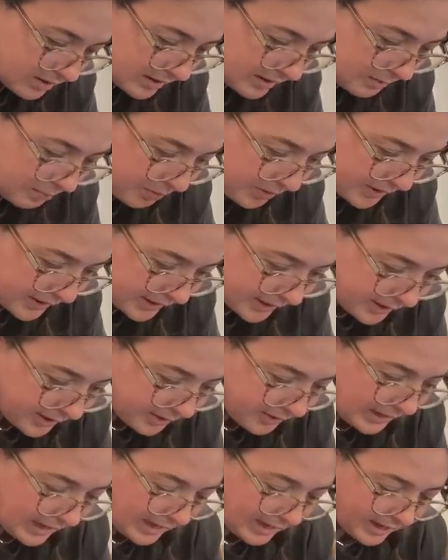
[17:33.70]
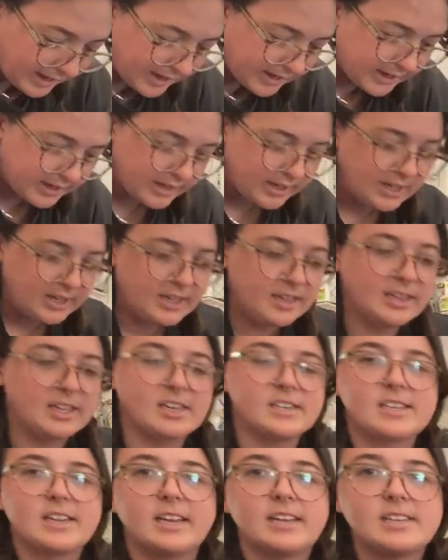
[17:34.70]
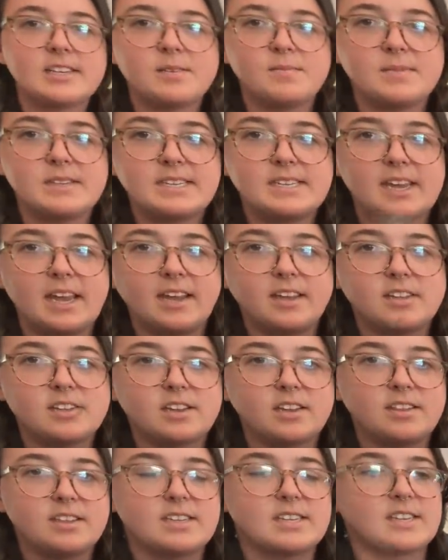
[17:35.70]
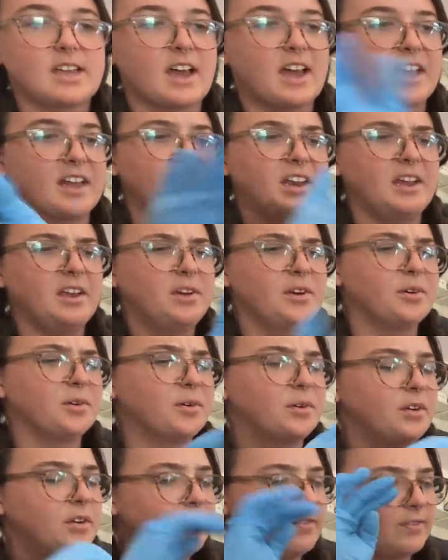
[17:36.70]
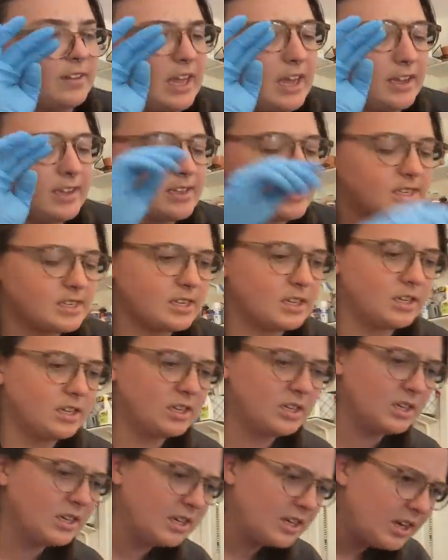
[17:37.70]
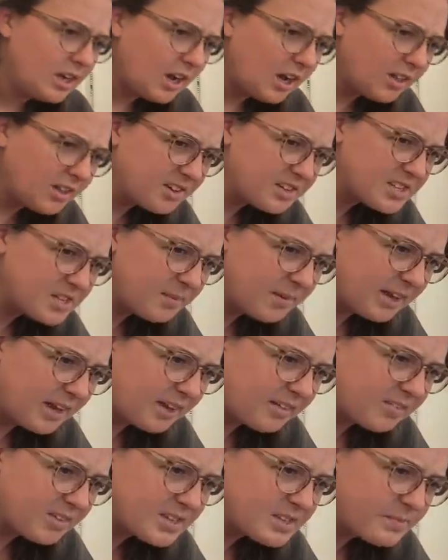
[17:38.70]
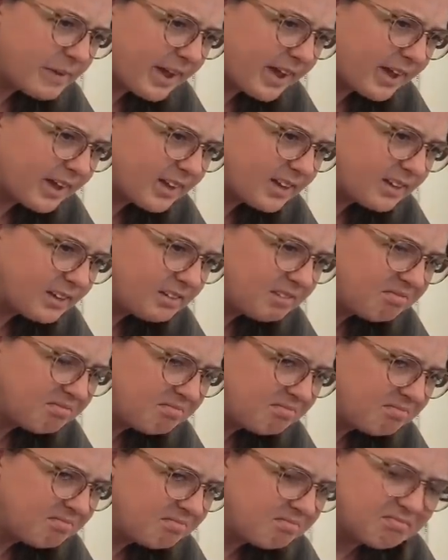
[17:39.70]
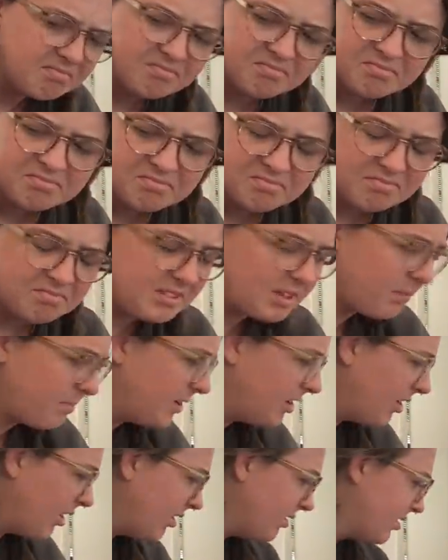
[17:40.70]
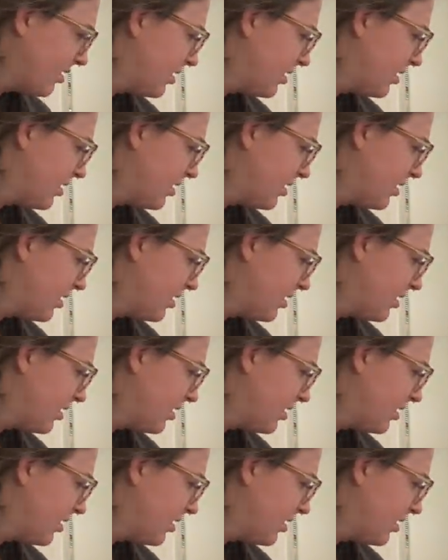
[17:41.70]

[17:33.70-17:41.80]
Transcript: like pretty okay. There's like some stains on the side. Ew, flies. Oh, there's coming out of this bag. That'd be gross.